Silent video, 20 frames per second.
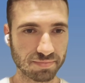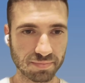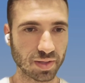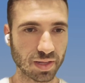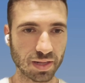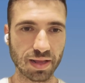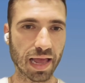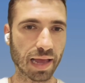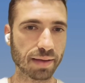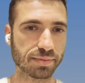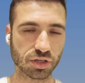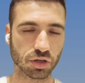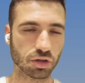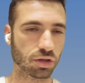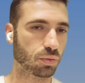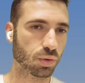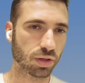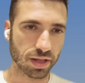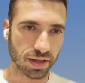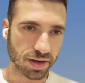
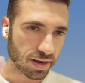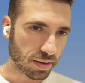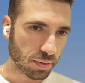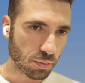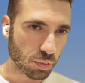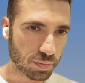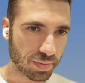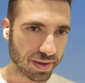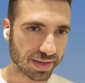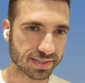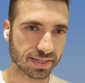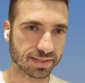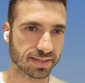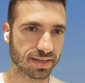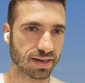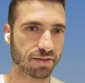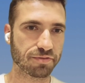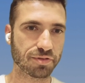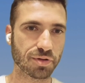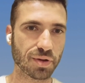Absolutely. Well, and it would make sense
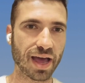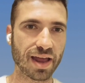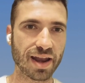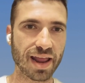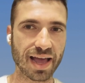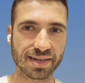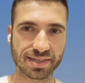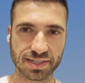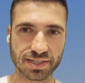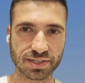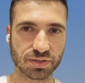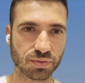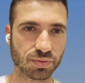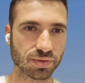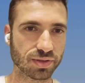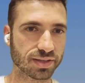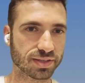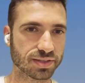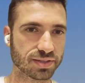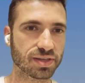that if you had access to
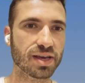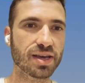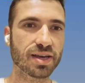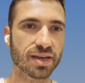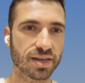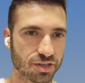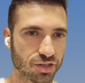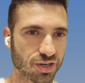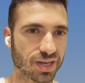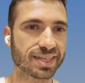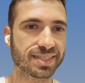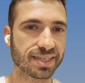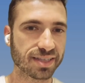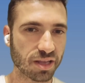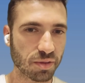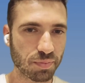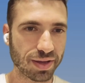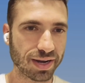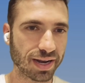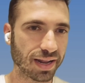these checks
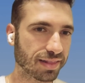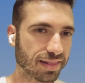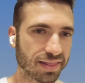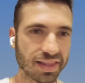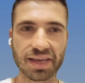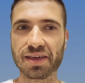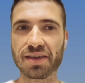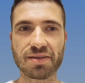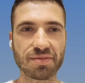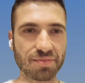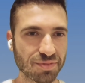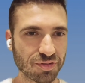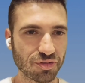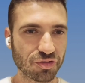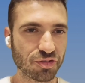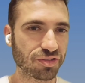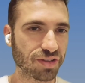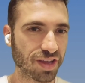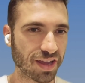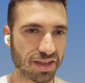independently,
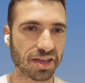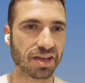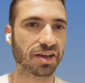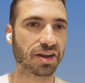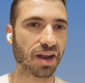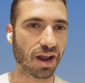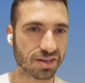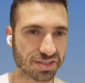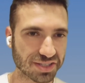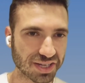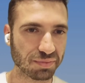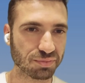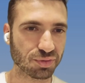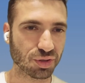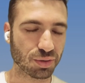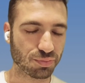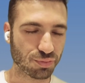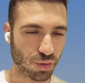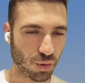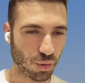taking an ensemble
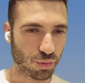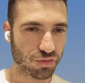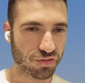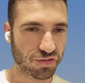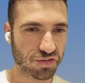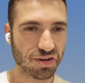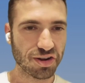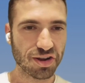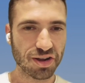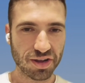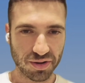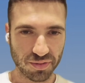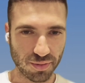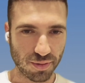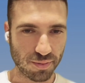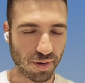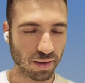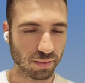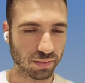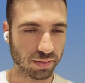approach
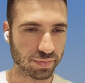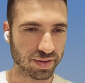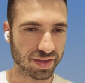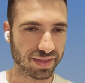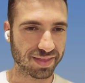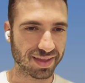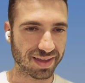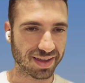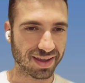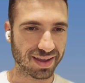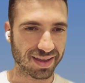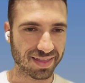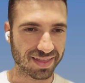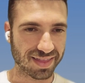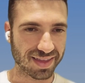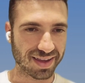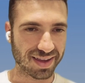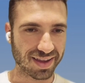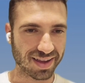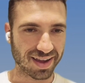would probably be
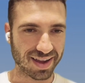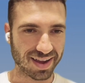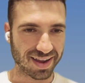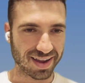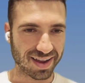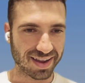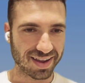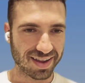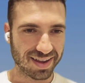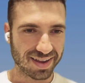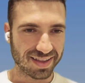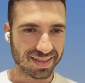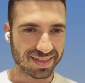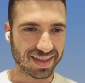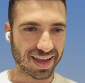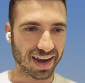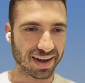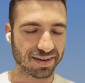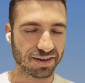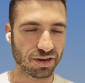the ideal